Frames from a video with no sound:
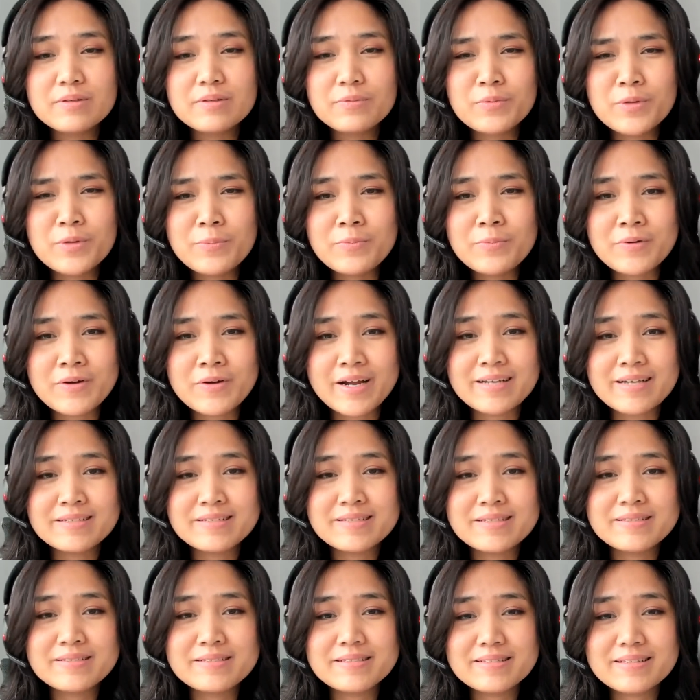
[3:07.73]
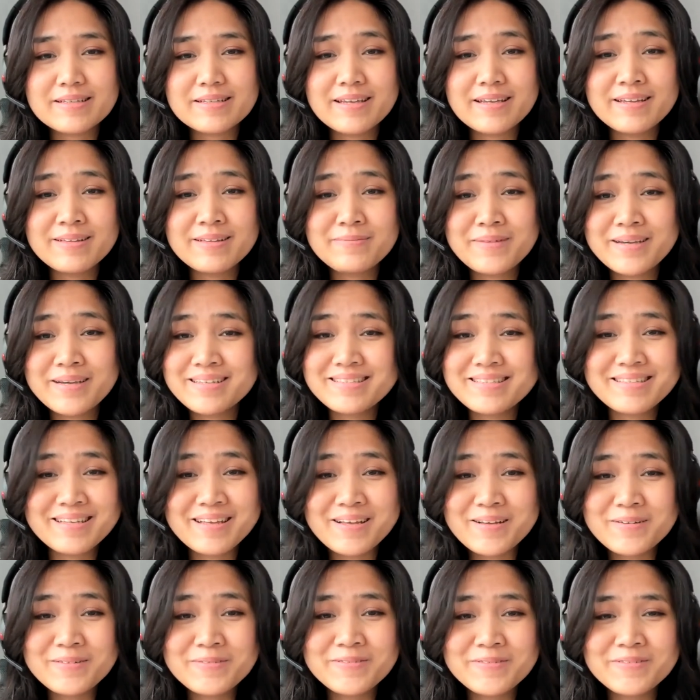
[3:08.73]
repressed in
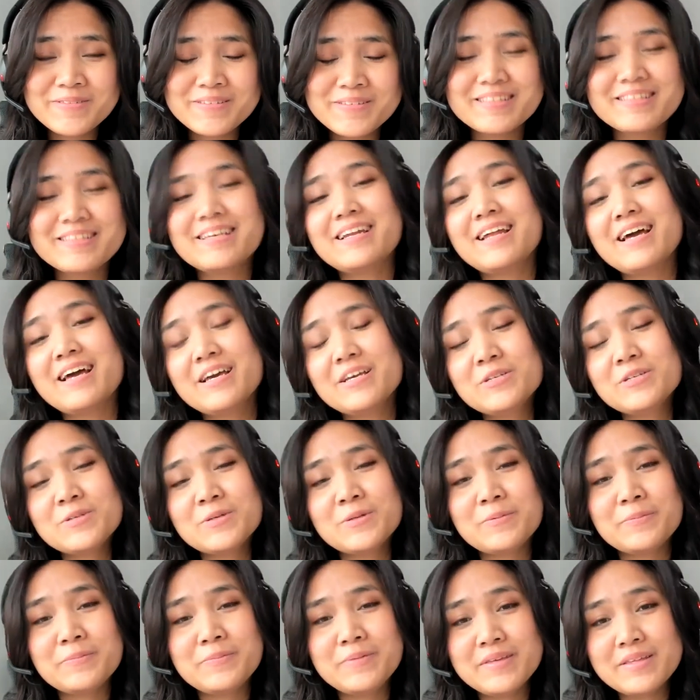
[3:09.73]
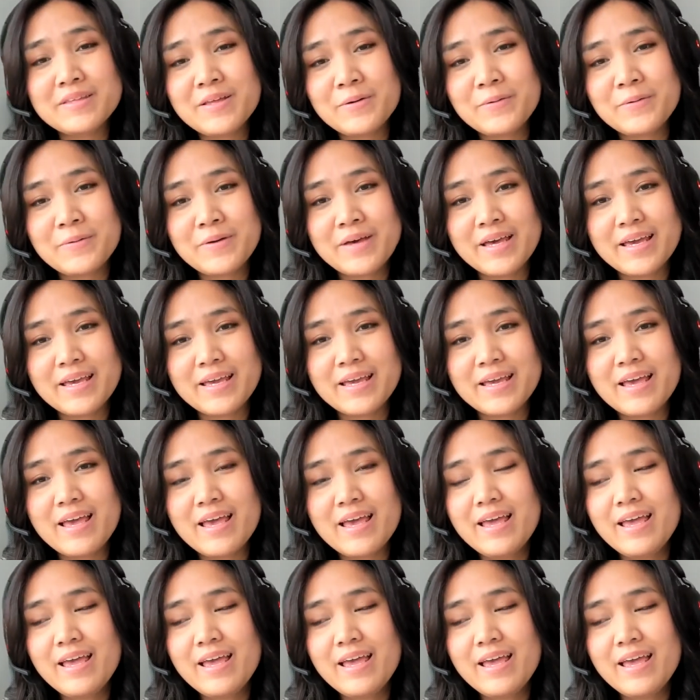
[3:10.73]
myself, that I shouldn't be that way.